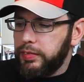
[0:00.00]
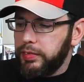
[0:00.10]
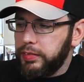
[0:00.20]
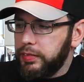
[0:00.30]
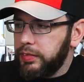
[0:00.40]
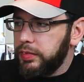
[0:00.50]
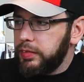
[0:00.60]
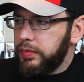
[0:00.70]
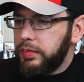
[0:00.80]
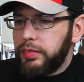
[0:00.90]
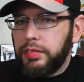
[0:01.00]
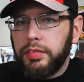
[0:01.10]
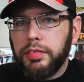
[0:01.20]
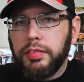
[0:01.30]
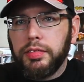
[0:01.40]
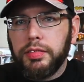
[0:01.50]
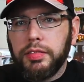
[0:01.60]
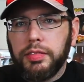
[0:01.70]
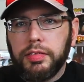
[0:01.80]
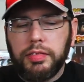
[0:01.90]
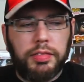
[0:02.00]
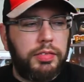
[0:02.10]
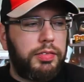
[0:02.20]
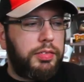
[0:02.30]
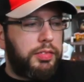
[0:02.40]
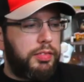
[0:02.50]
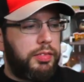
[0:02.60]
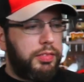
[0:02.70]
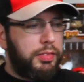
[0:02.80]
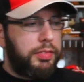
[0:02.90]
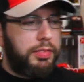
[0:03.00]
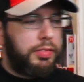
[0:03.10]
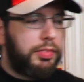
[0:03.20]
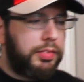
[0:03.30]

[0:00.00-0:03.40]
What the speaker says: [no speech]